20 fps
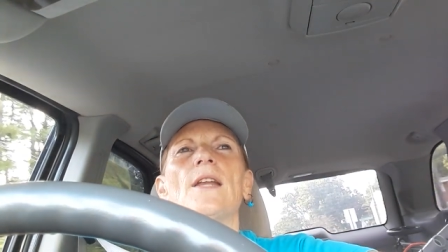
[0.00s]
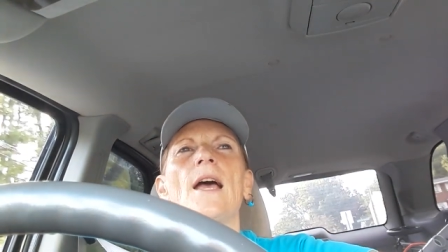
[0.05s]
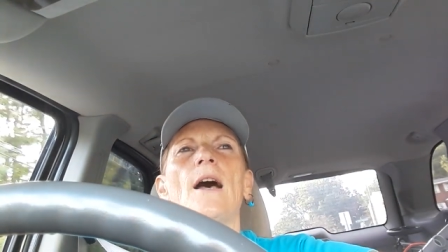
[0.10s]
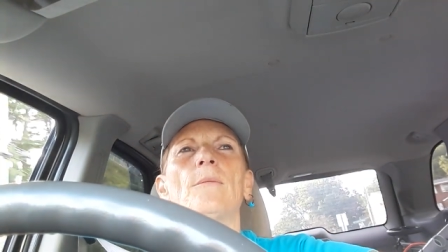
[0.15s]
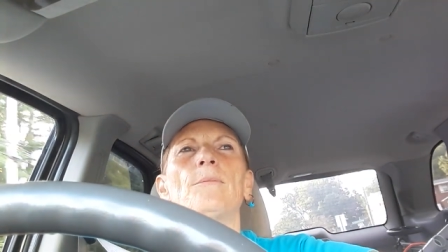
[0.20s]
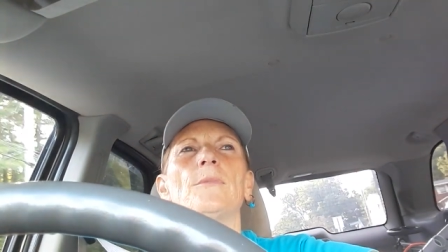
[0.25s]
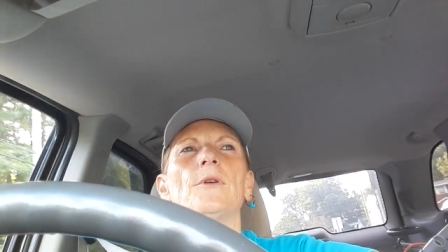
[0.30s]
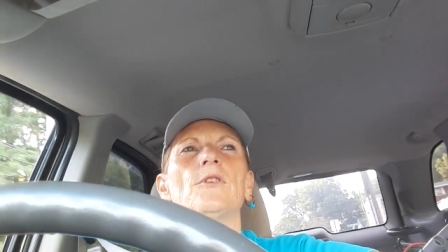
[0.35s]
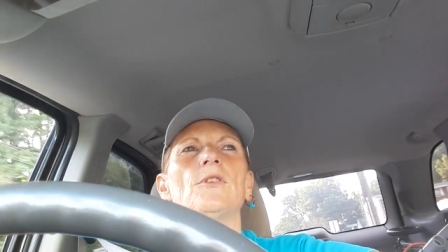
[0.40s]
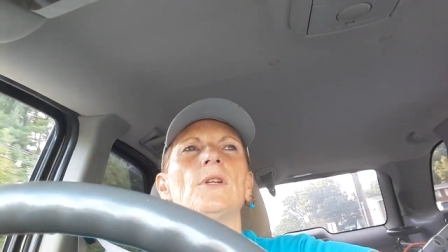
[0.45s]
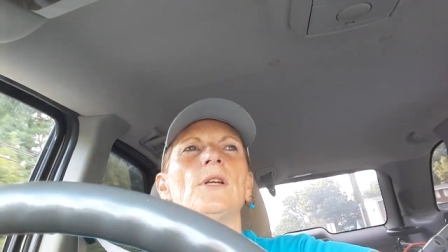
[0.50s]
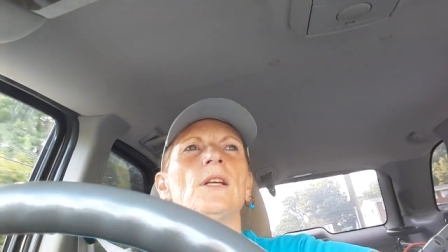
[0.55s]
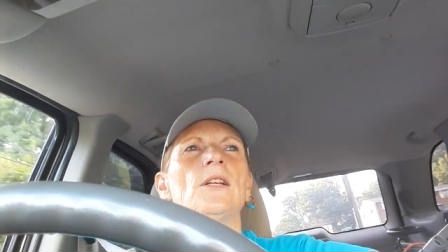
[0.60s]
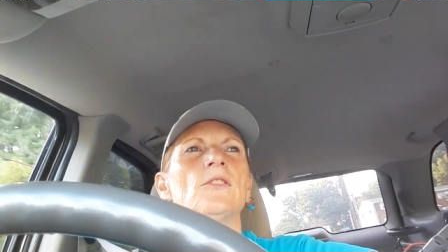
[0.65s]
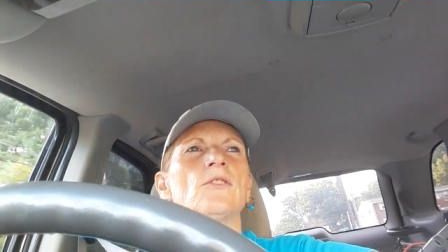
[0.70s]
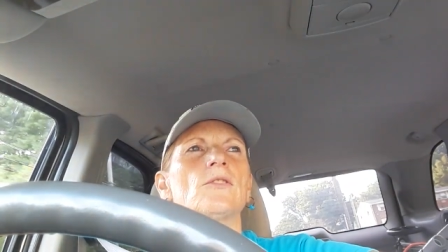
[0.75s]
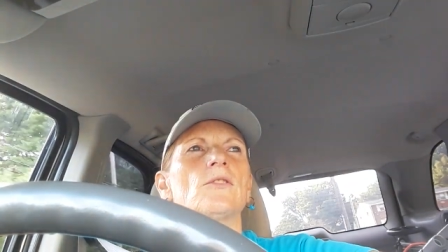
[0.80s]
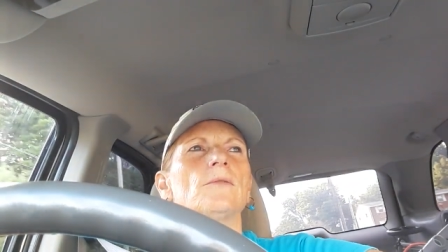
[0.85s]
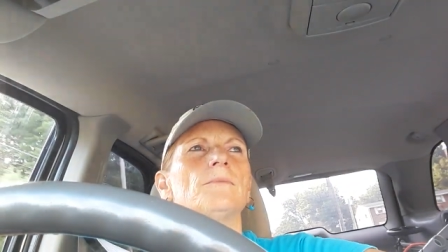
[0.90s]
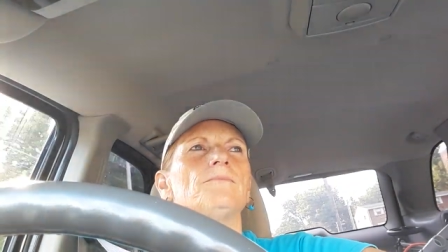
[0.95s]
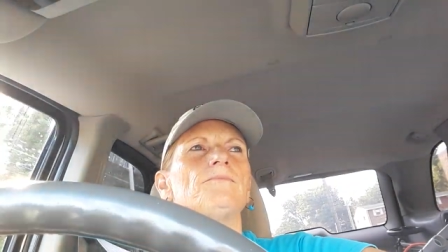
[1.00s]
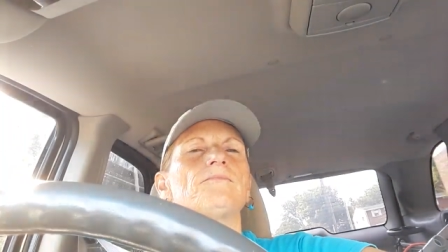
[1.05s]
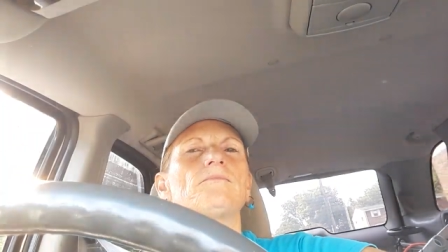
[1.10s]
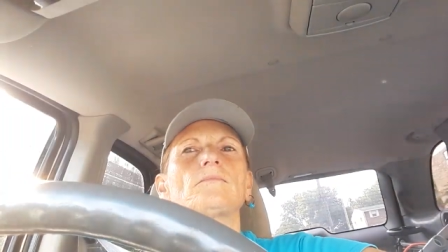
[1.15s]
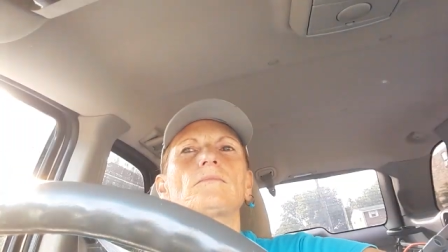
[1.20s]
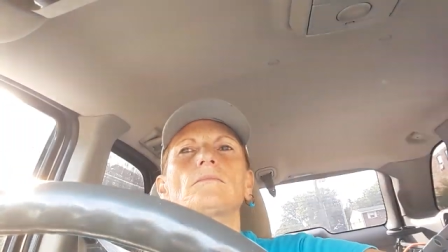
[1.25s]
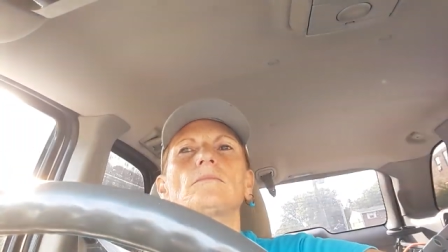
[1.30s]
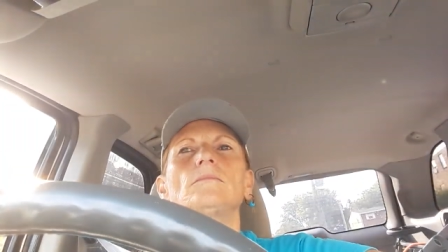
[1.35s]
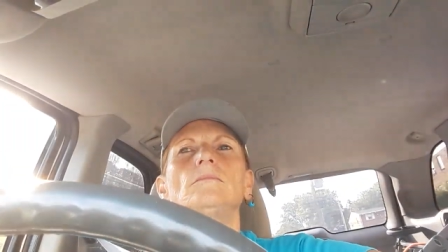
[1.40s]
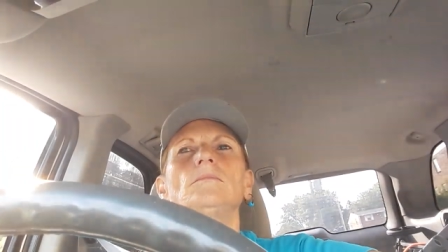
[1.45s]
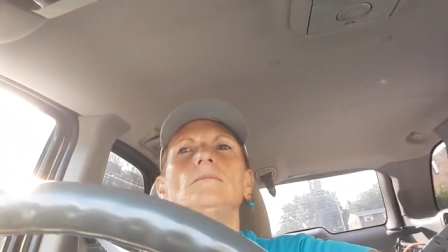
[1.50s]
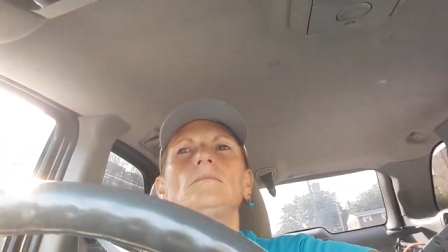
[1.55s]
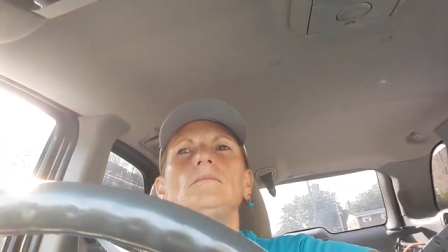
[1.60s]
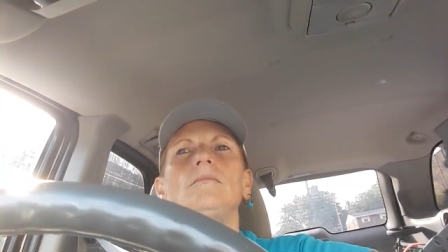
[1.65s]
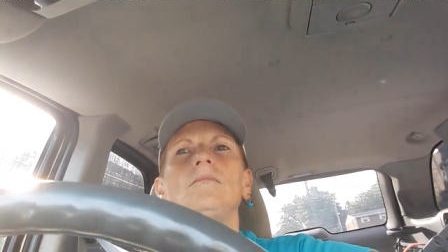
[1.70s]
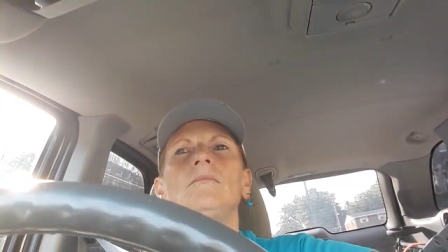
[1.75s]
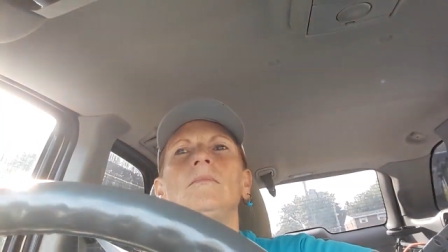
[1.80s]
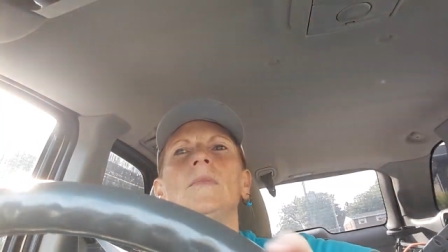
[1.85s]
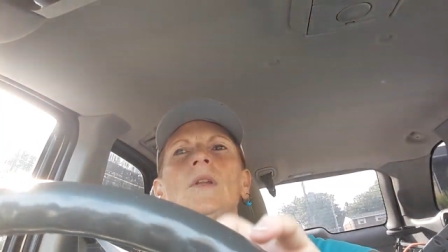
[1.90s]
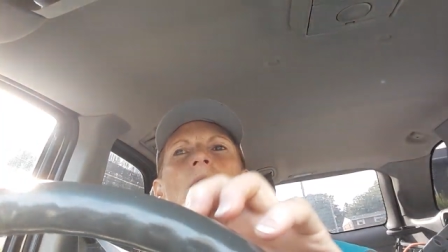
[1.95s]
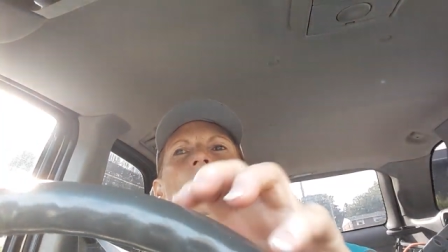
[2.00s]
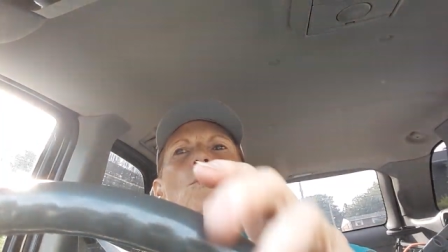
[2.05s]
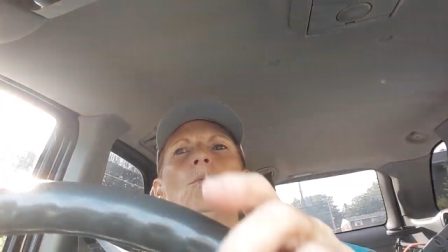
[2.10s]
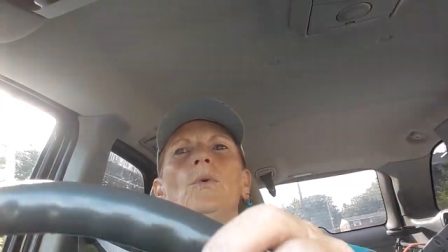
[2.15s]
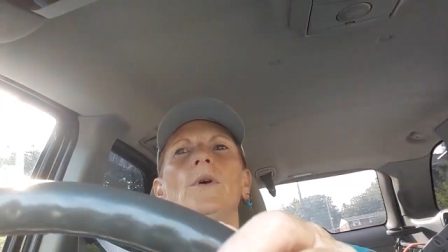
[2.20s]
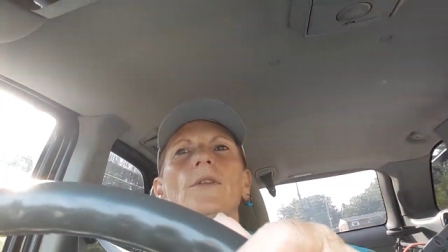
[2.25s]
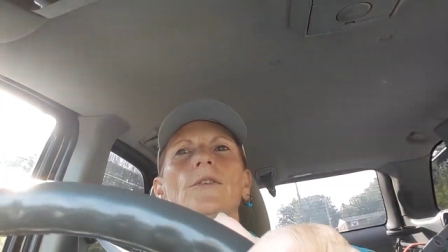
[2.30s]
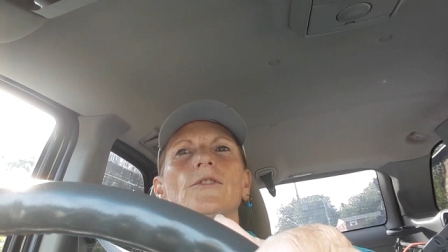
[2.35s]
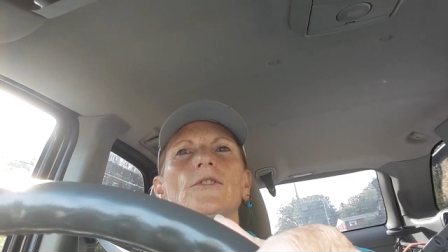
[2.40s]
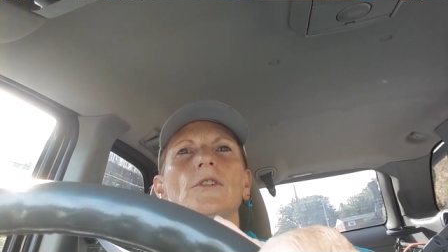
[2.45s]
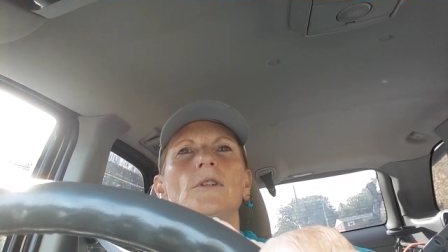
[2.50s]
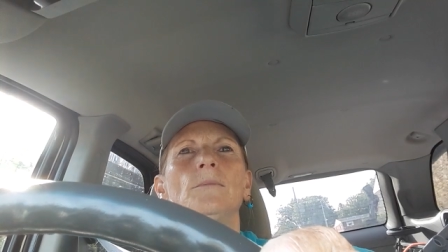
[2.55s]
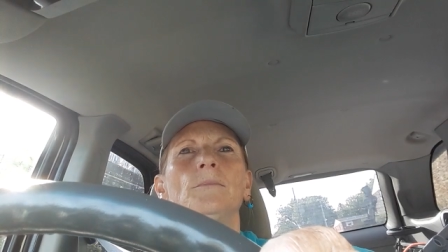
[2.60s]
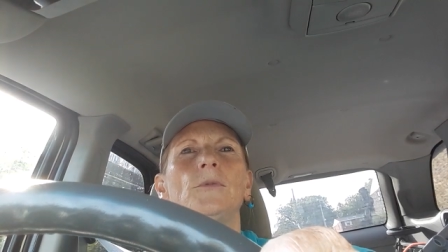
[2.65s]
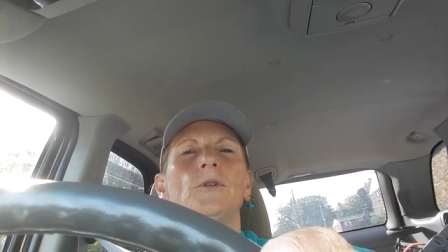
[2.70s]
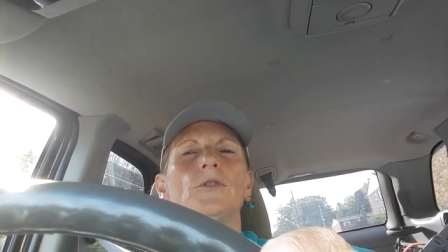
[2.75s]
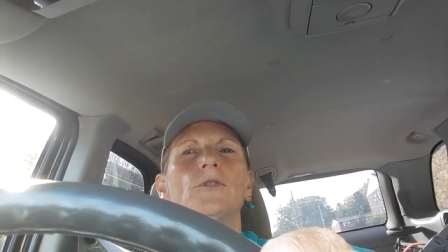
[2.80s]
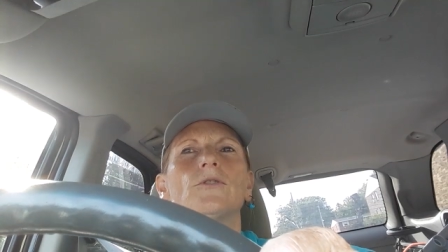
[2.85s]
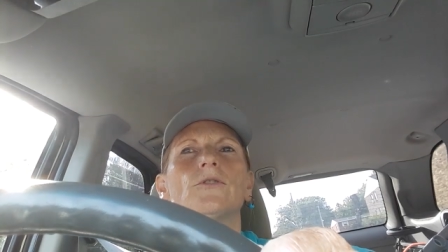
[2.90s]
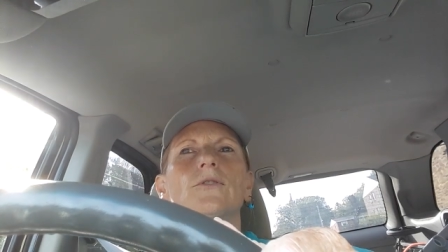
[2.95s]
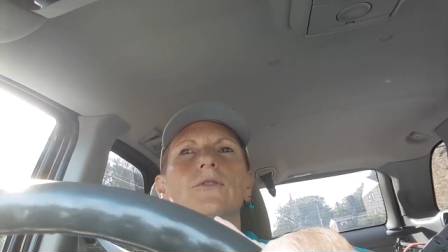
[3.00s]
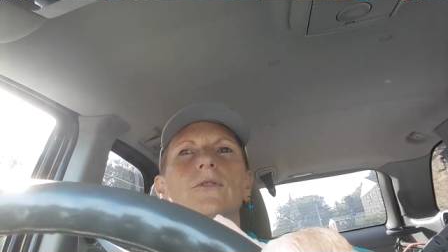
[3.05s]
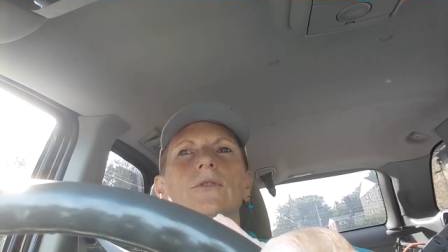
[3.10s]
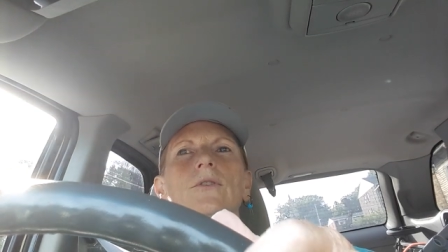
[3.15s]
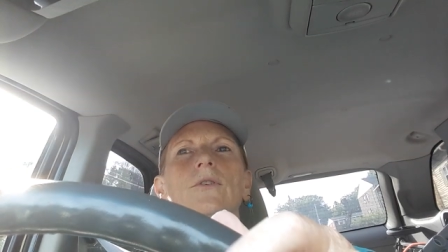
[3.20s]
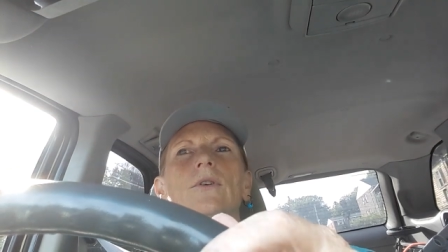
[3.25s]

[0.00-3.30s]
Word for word: outbuildings with symbols.